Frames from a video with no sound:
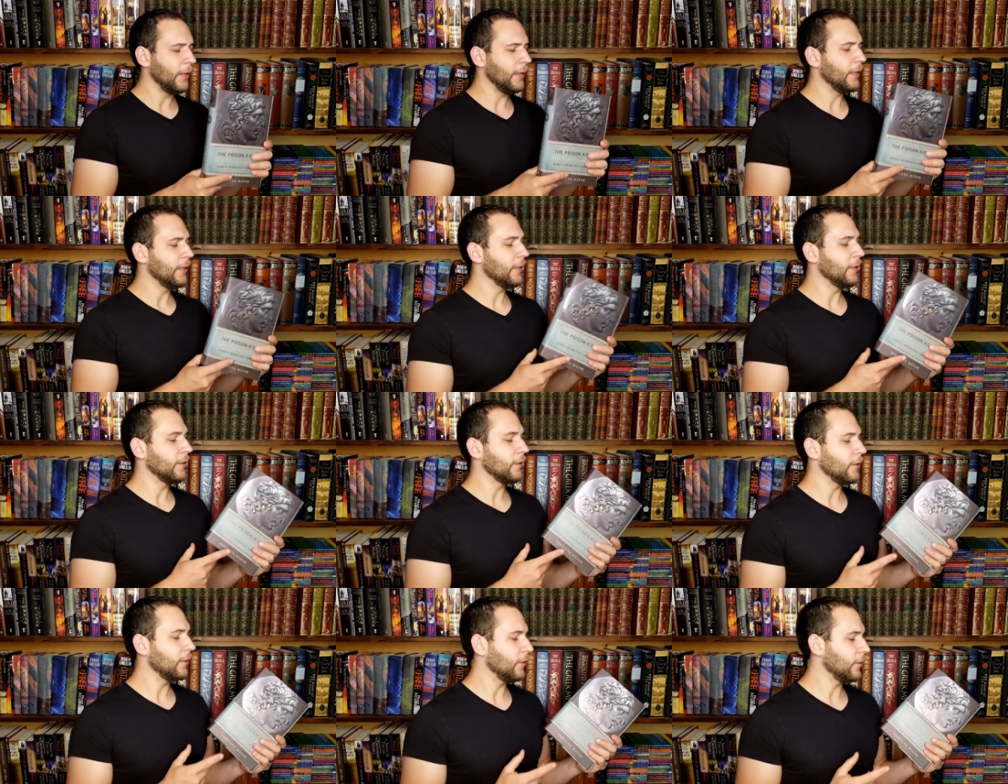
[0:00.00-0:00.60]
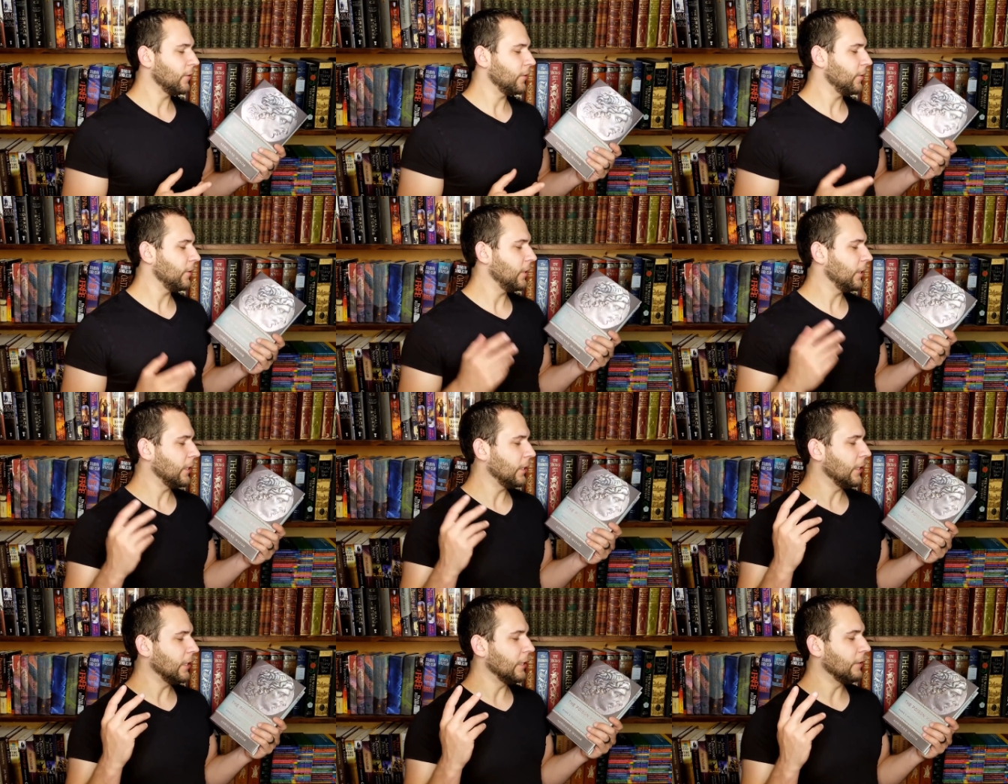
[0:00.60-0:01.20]
And
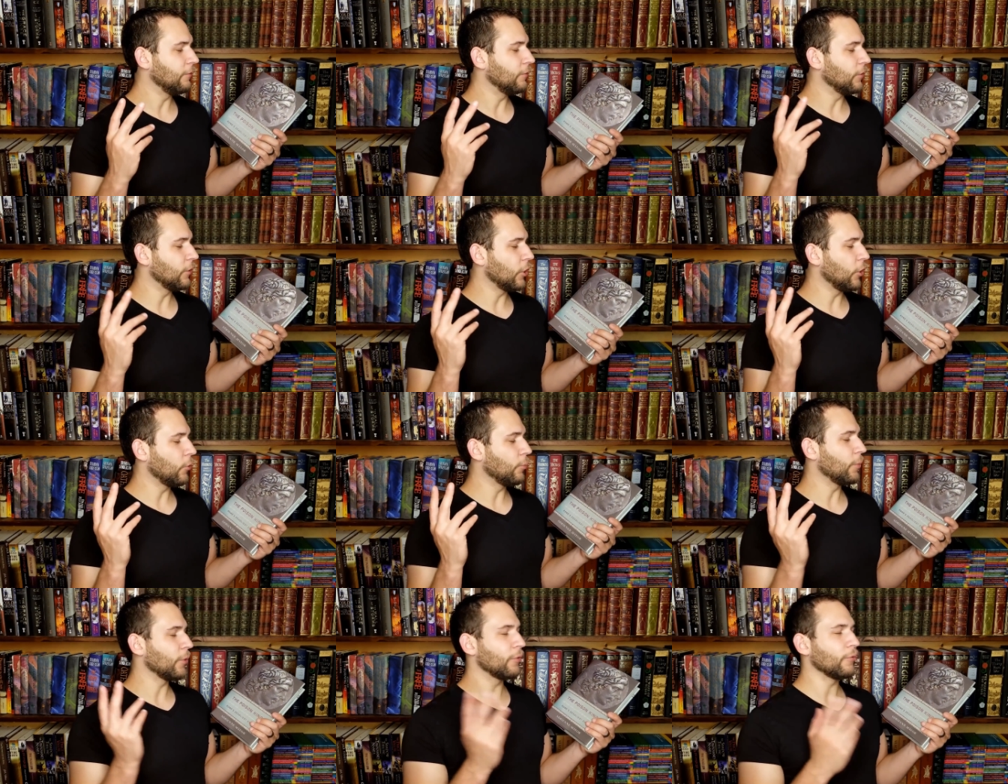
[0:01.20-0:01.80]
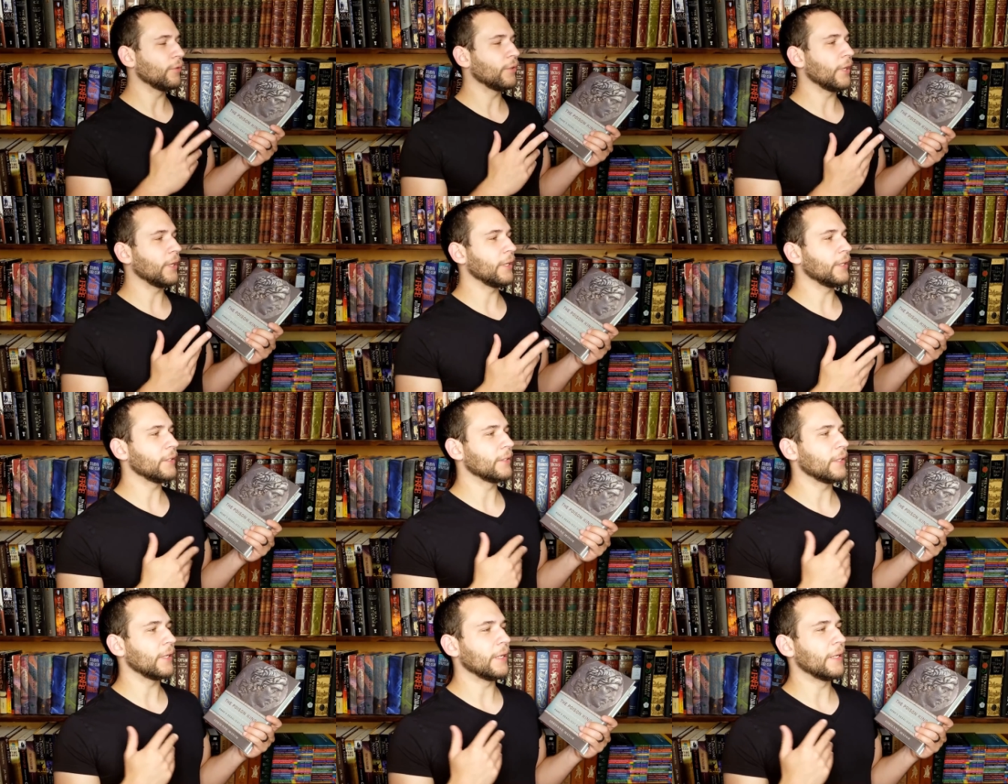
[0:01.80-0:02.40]
even though
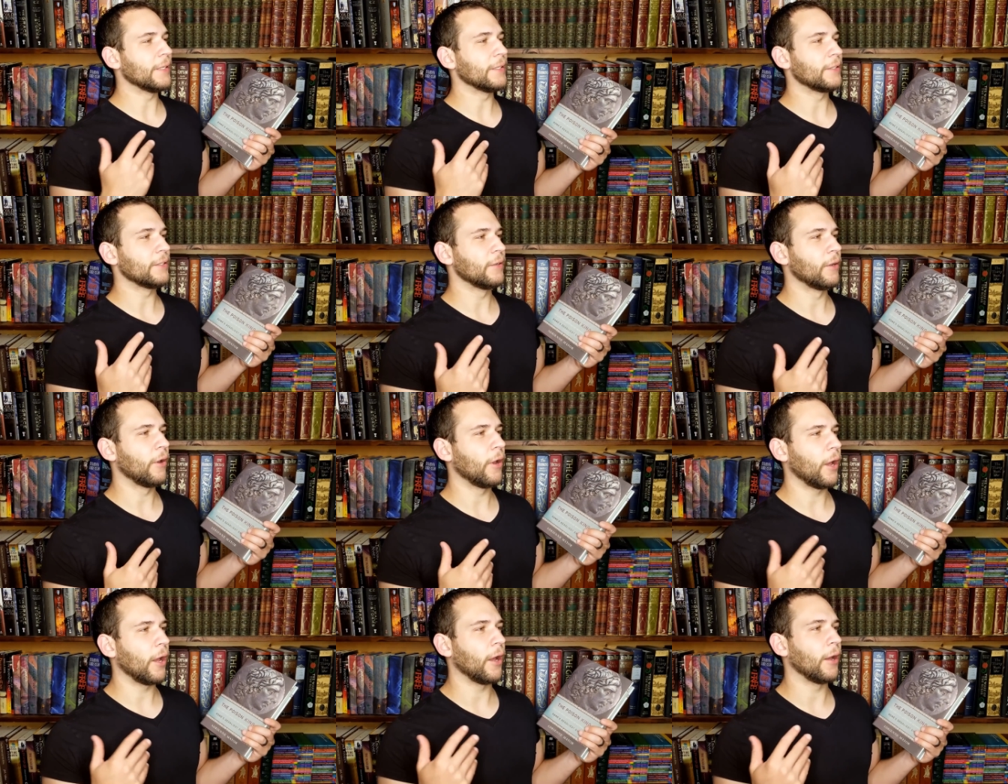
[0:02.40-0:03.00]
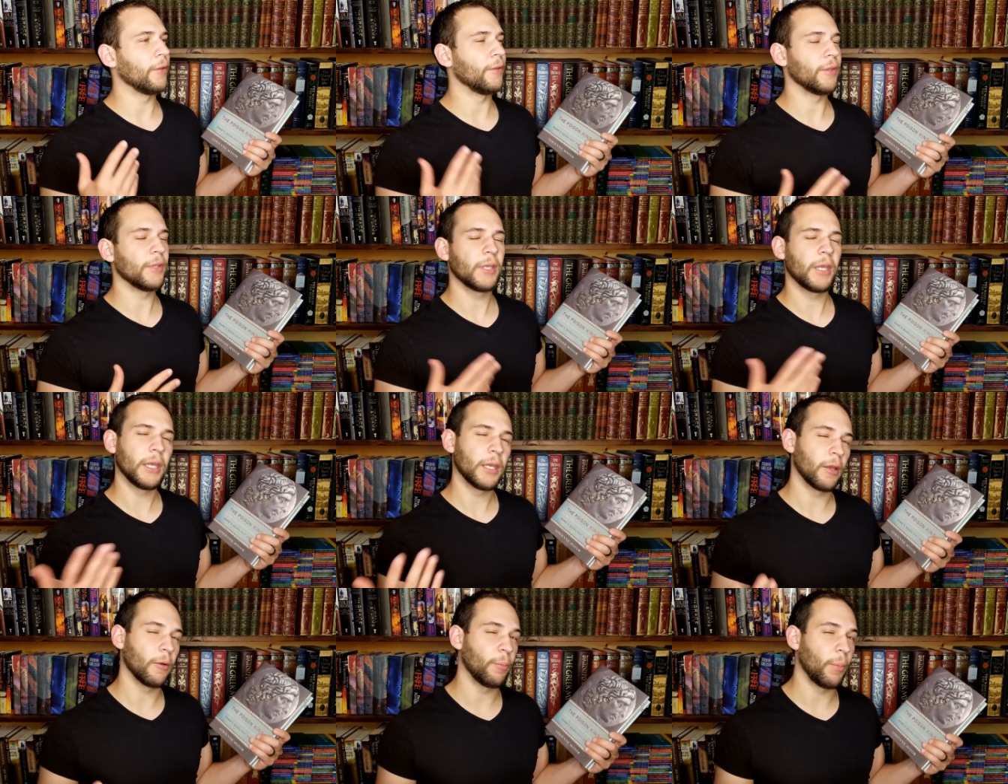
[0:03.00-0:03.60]
Mithridates is uh, the
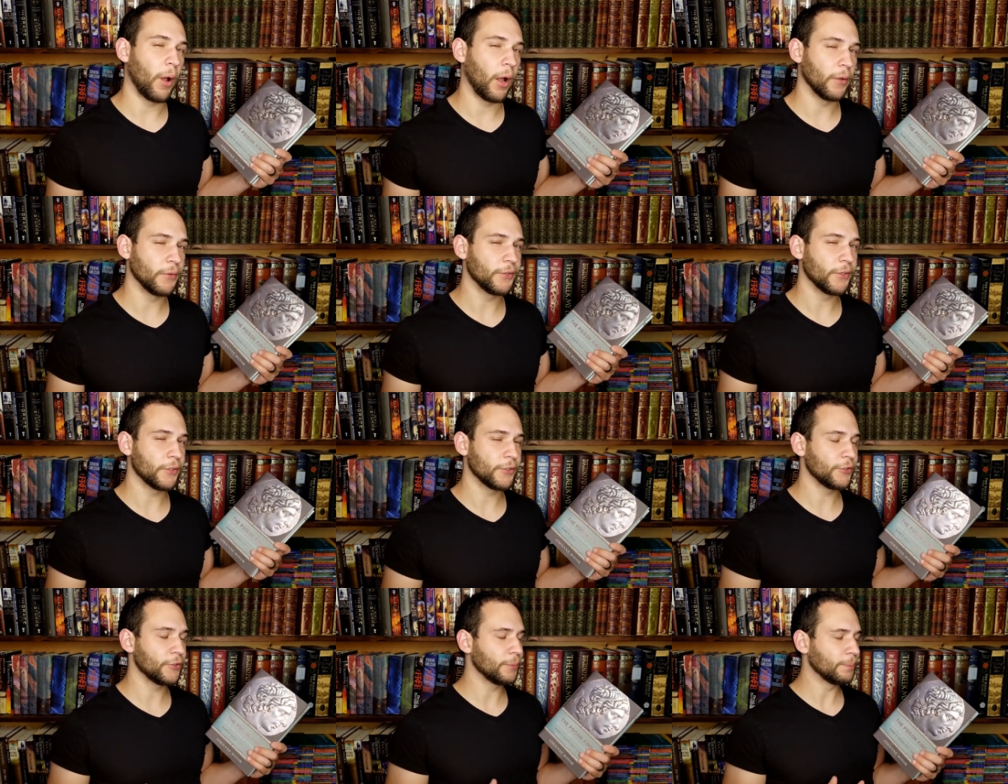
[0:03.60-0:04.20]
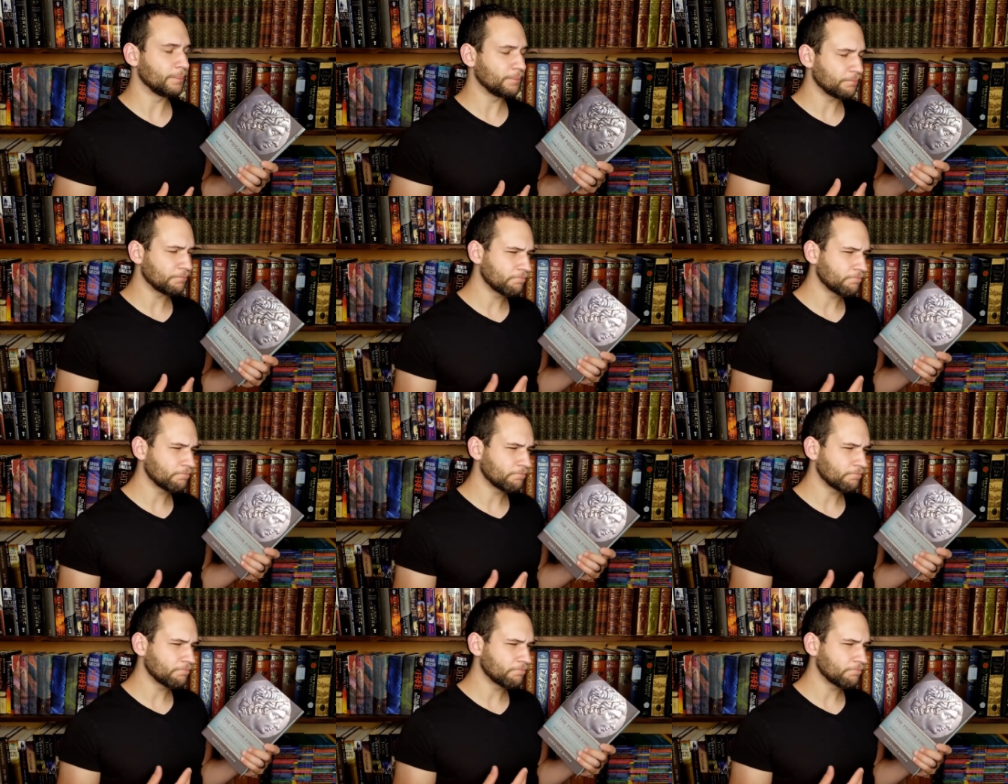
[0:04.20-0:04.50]
king of Pontus,